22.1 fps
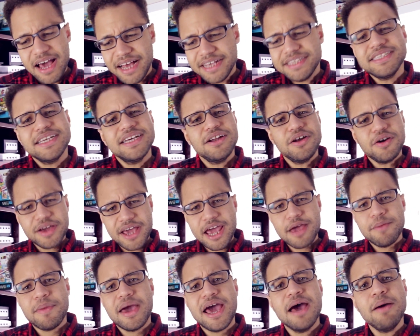I said,
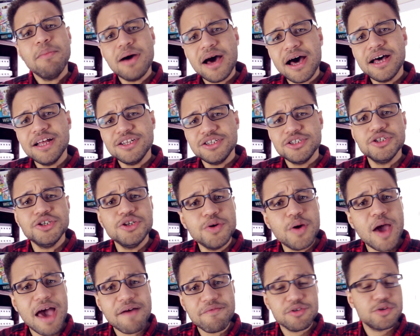okay, ma'am, do
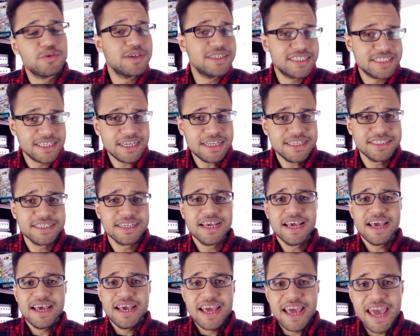you have a receipt?
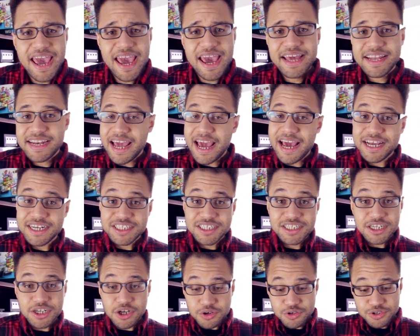And as
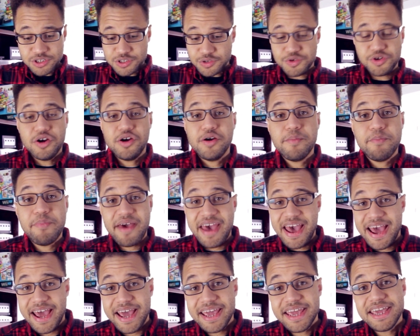she goes through her
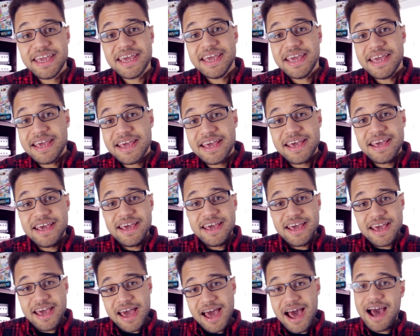bag,
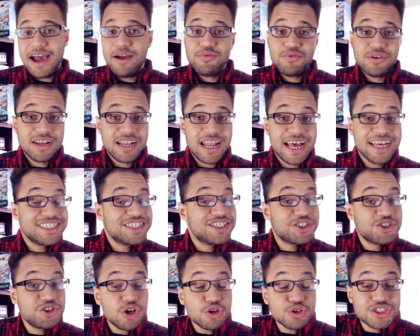I realize
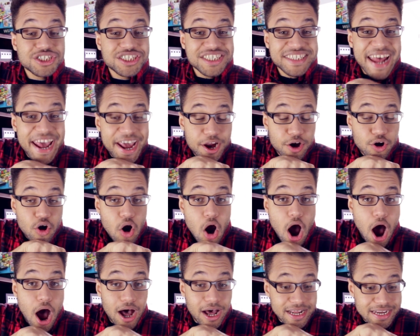there's no
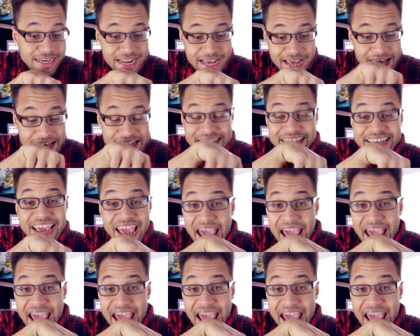sticker on the